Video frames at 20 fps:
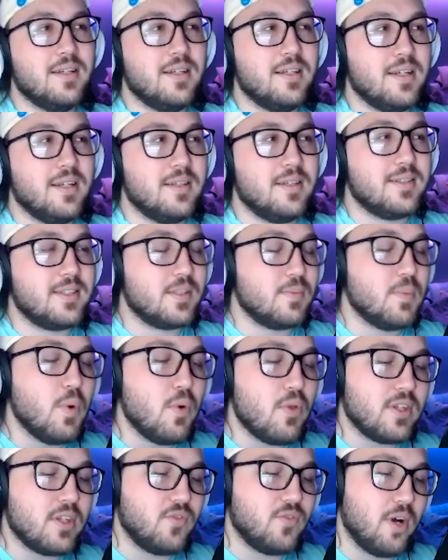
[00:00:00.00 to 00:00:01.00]
the
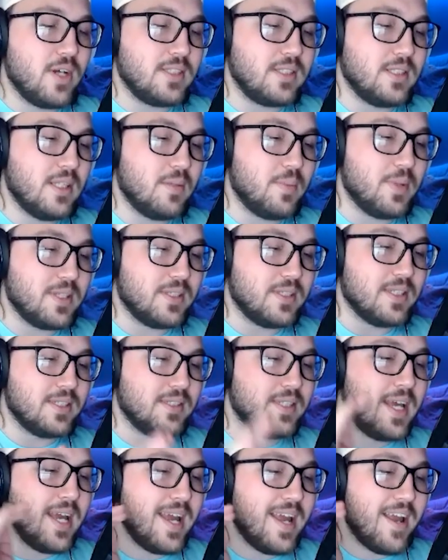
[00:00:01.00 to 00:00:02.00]
smoothest voice in the
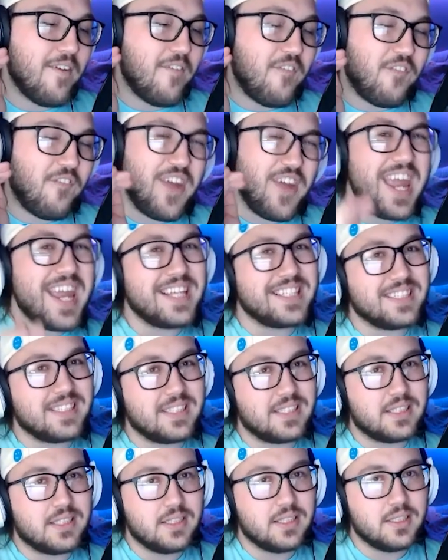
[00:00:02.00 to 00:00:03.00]
business,
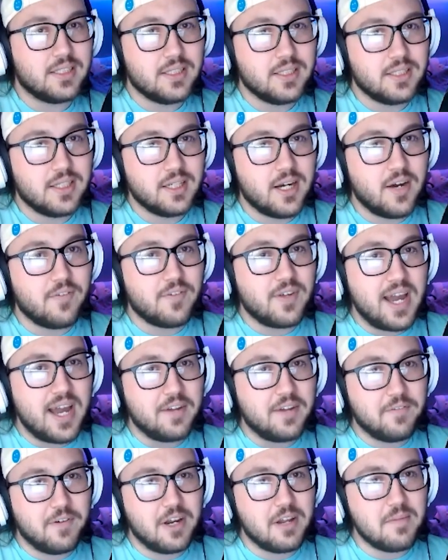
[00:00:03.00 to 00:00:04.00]
face of Kinda
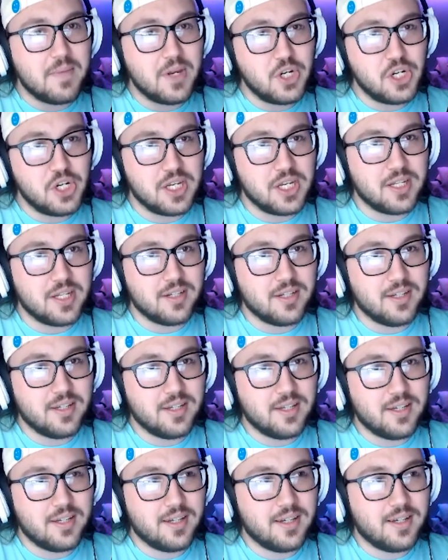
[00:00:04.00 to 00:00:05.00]
Funny Michigan,
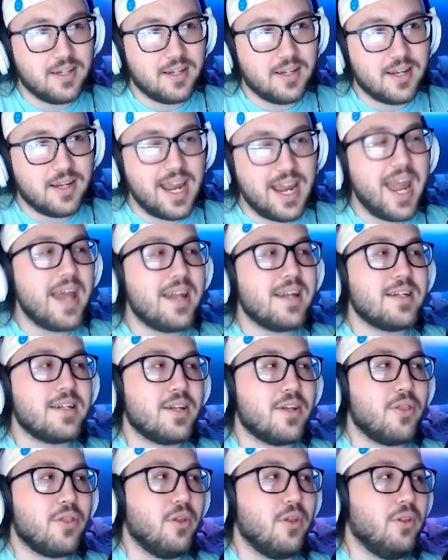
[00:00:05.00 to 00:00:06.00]
and
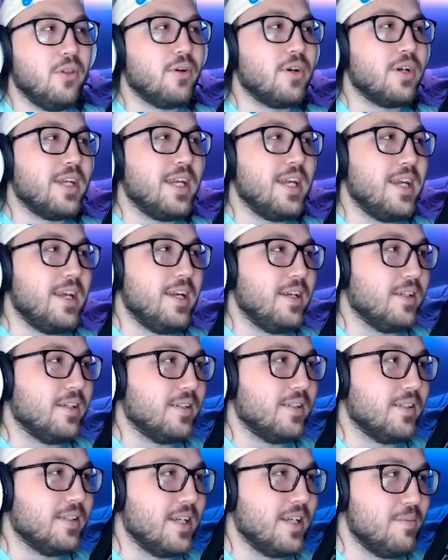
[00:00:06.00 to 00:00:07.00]
the Lure King
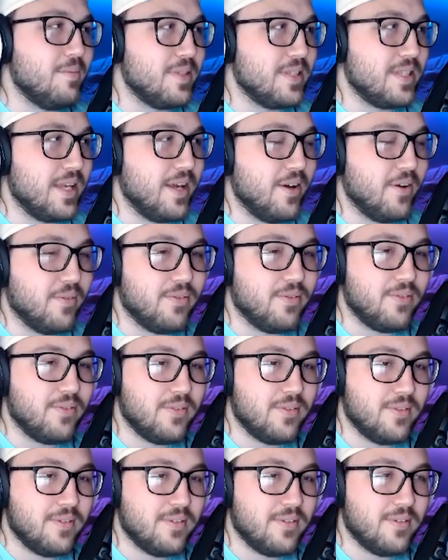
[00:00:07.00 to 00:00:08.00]
himself,
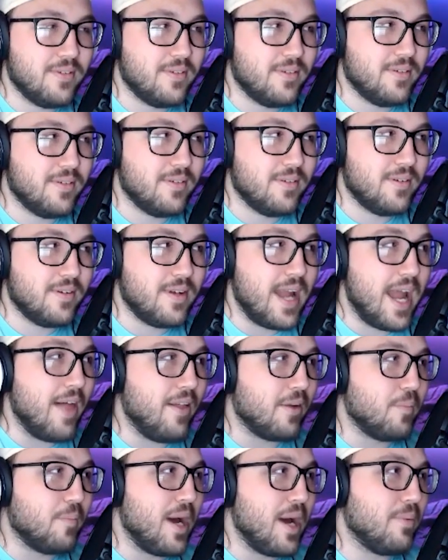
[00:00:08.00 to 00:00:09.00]

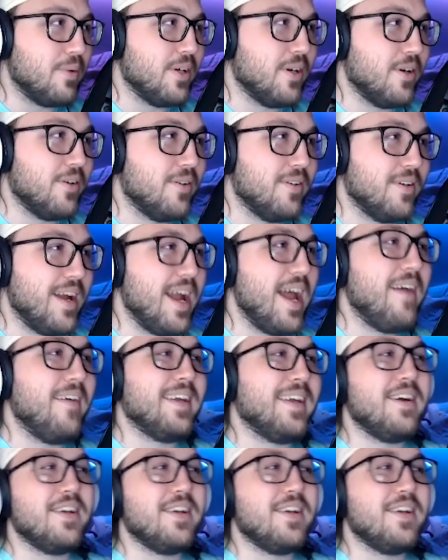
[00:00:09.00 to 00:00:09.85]
Alec Bobko. Alec, how you